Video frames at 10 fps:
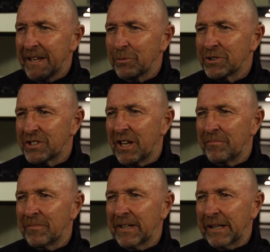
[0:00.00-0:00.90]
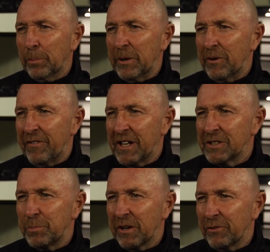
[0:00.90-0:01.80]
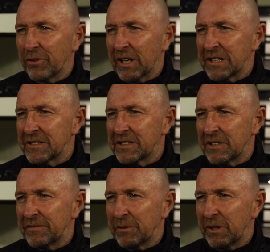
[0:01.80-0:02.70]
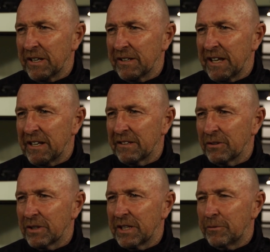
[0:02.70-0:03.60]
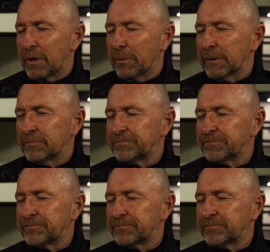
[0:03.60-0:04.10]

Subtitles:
it was a little bit revenge, but I thought the lads deserved it really at the end. I thought they did really well.